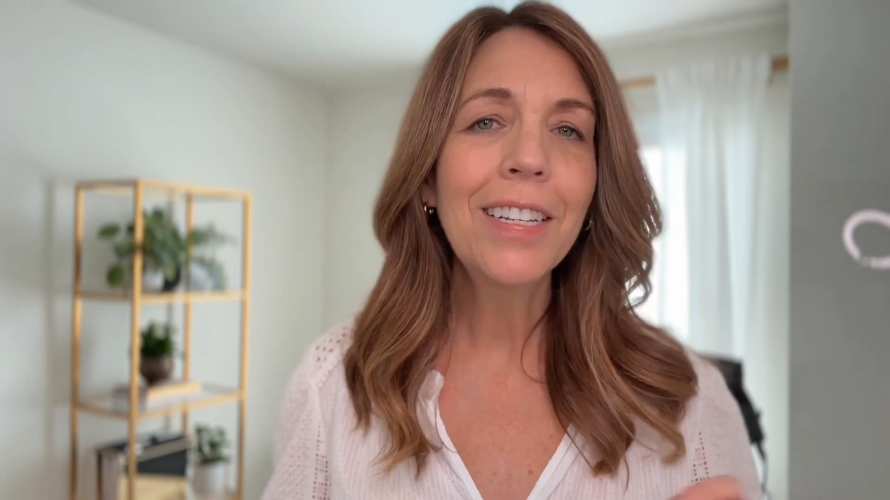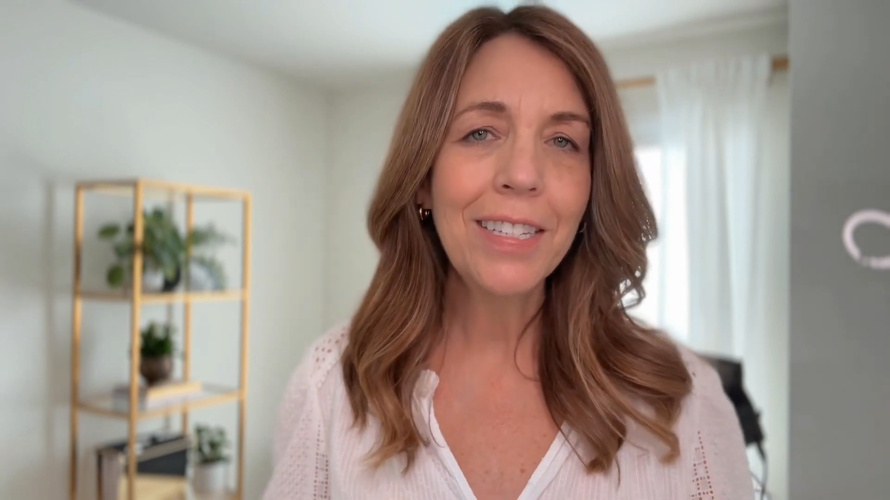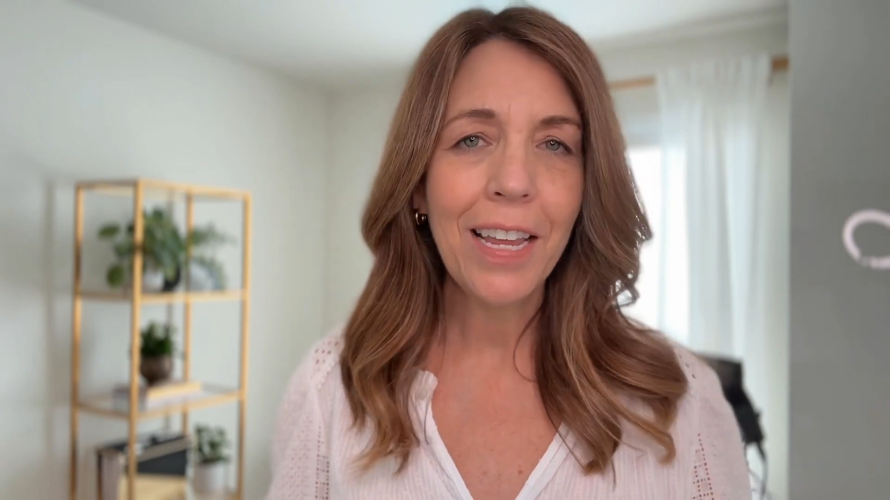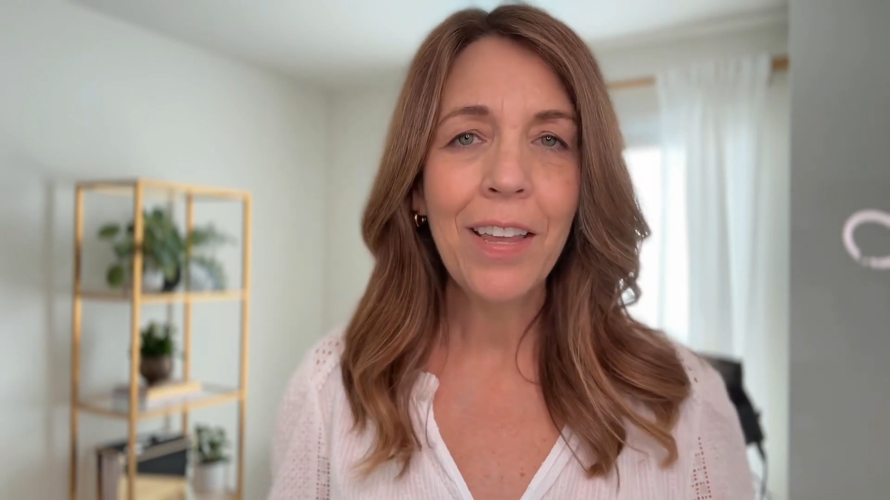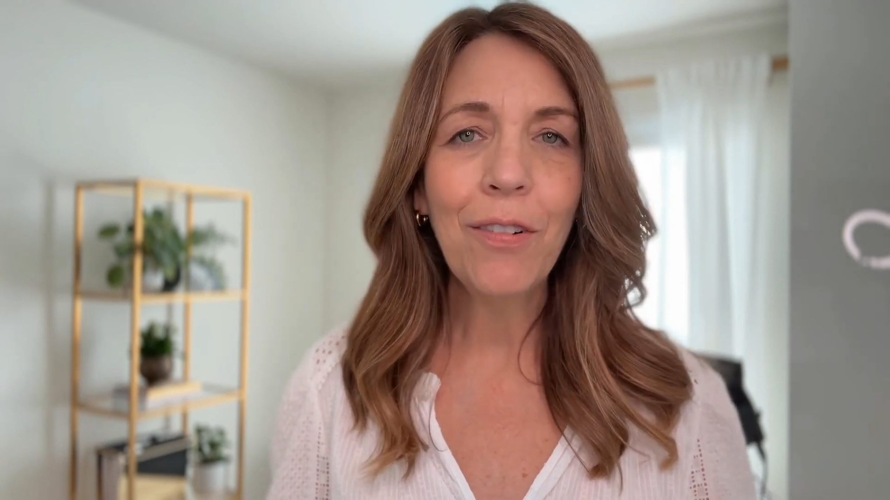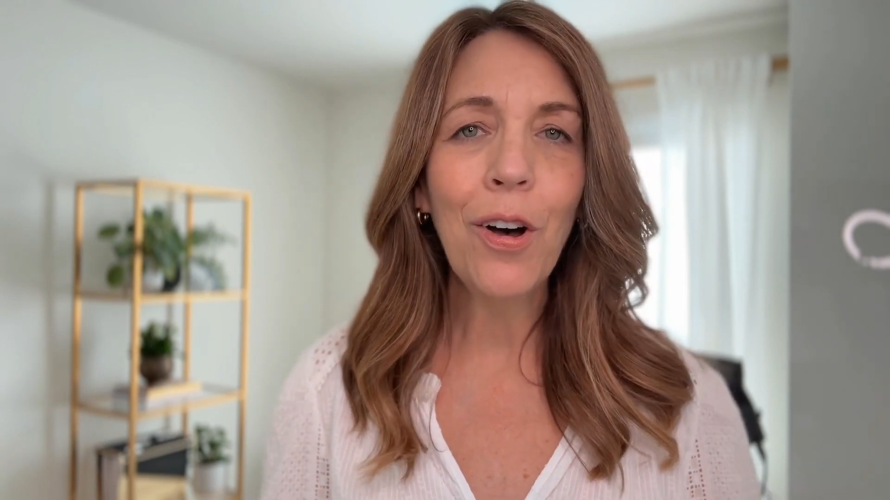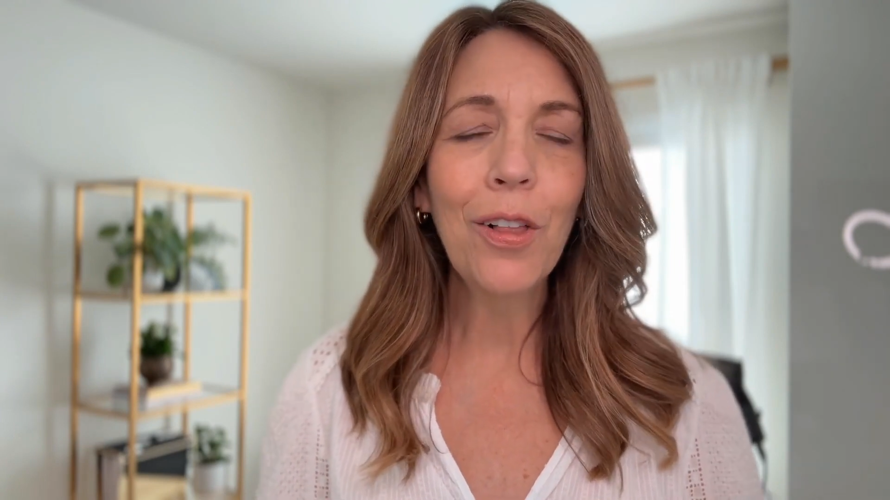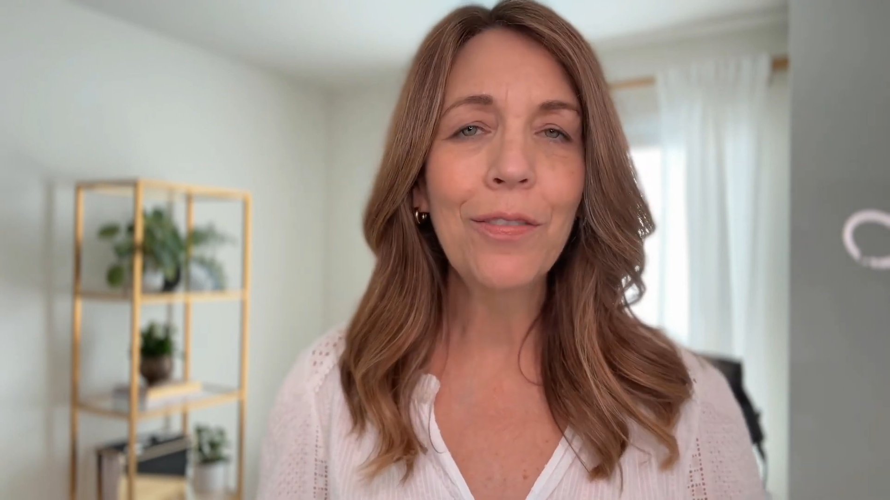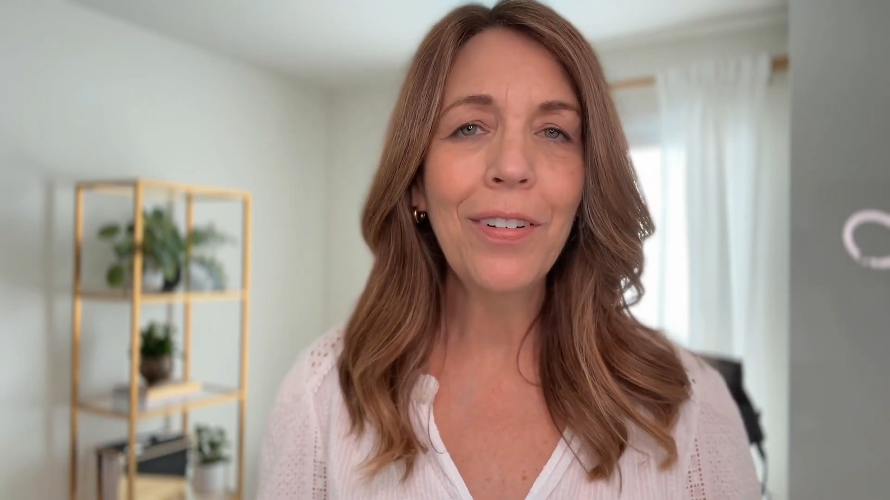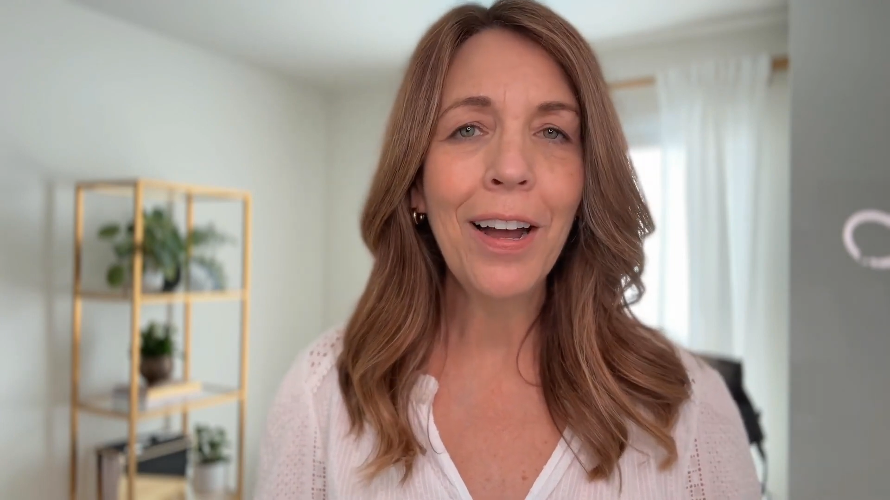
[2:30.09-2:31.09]
to save
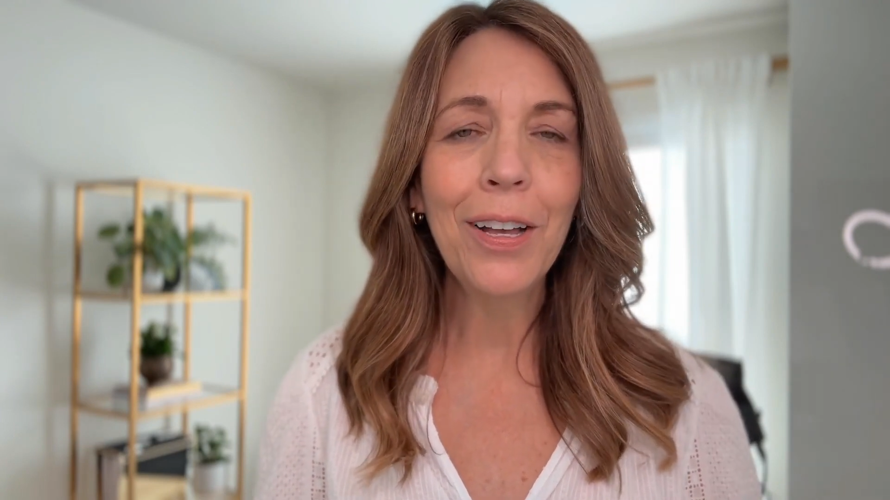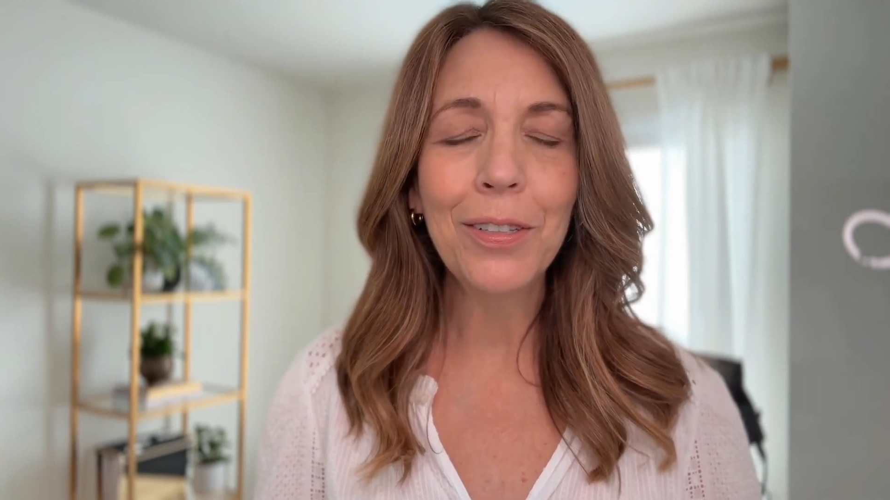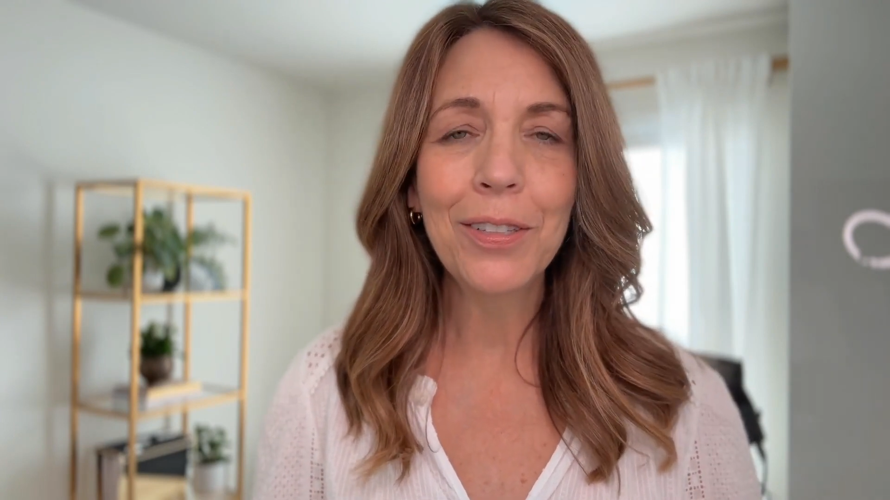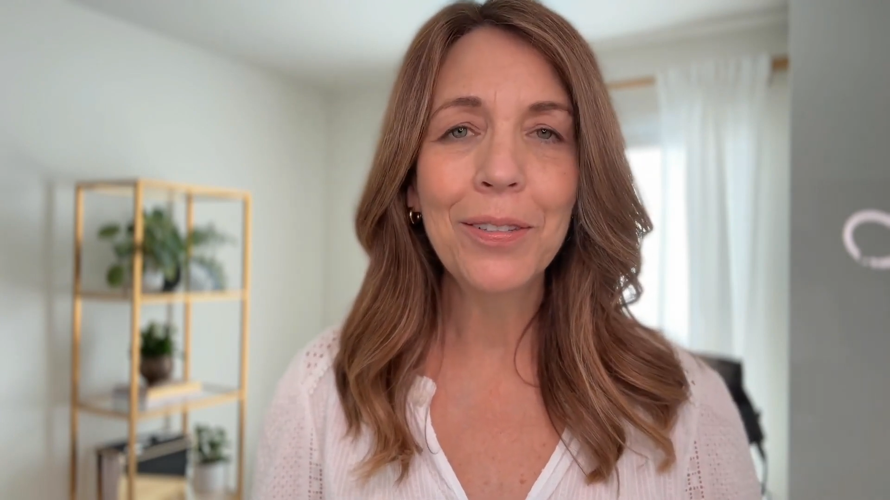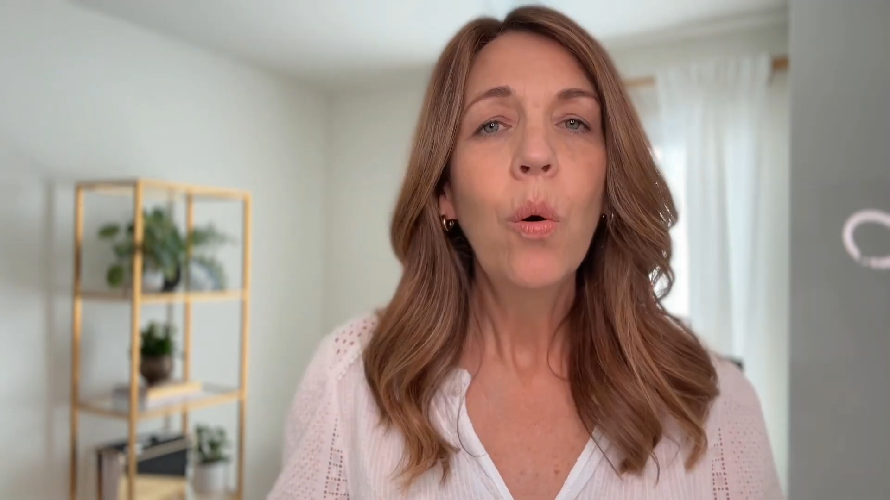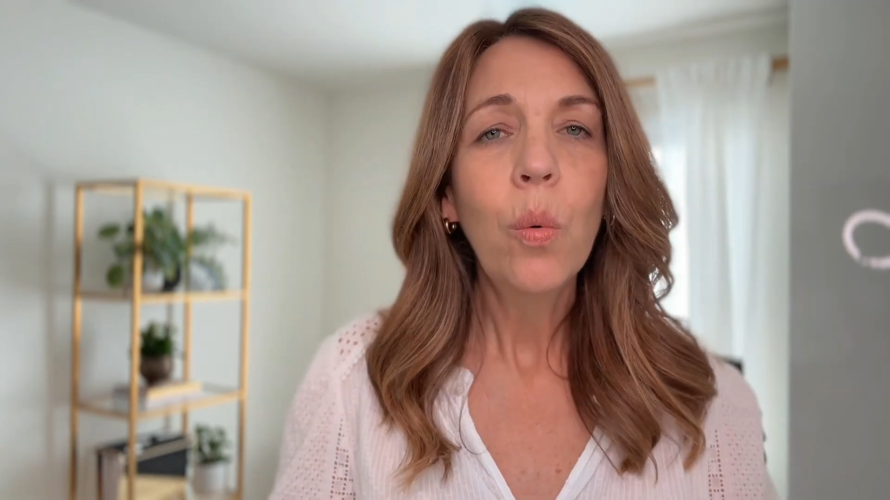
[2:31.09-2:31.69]
all the files.